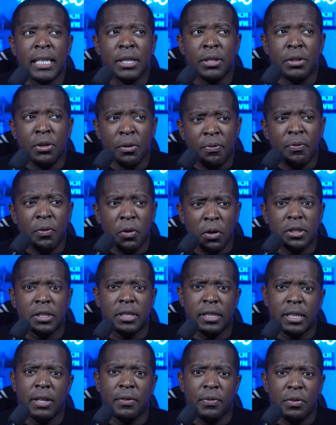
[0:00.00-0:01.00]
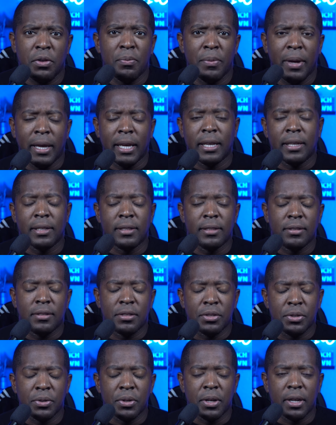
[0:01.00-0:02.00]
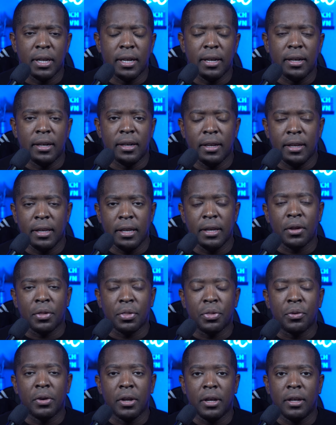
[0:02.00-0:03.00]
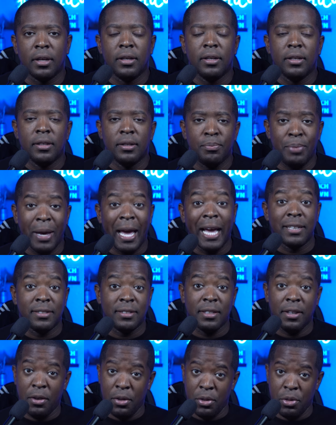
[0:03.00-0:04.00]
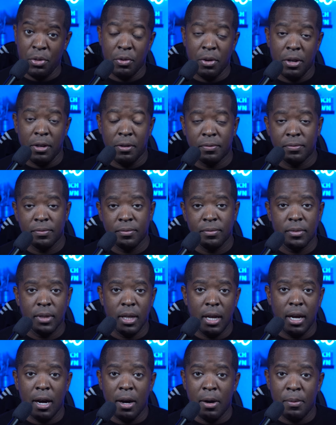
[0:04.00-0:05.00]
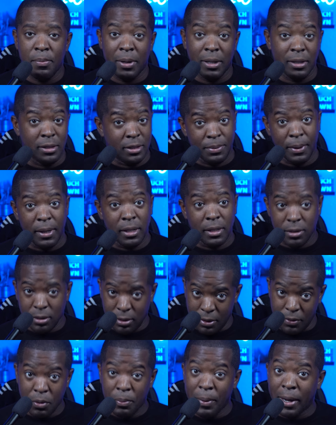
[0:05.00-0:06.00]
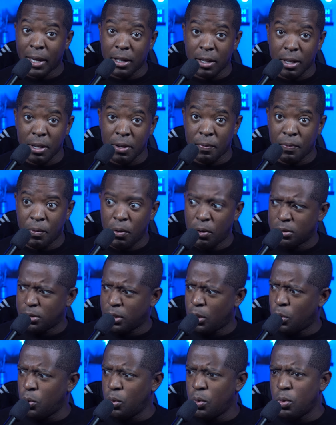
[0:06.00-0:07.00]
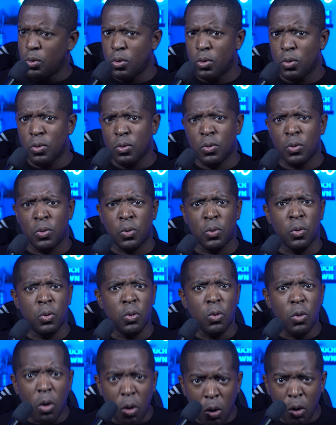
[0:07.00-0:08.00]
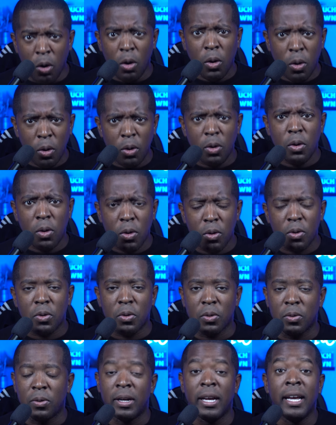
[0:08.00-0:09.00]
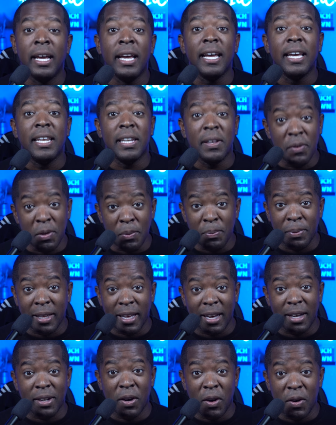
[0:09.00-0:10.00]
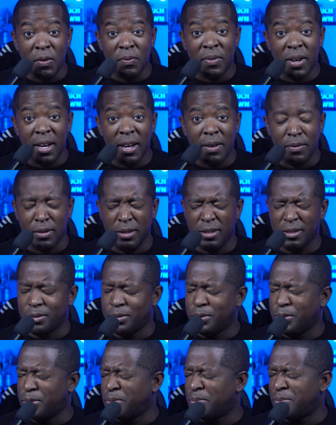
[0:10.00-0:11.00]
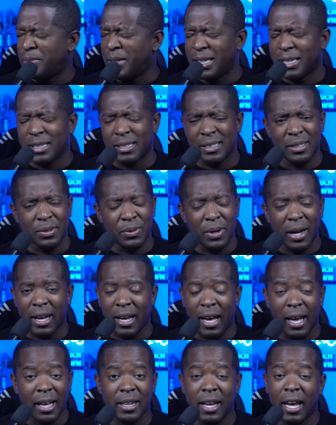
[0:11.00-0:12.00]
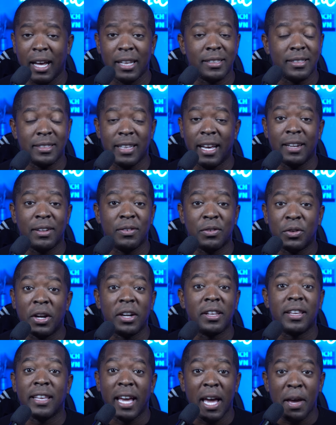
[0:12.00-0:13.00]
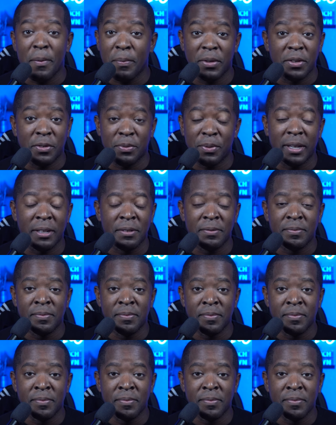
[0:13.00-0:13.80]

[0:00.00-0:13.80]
you're fortunate if you make it to uh, year three, past year three. Um, but if you make it to year four, it's like, ooh, oh, and if you play out all five years, oh man, wow, I, I, that rarely happens, man.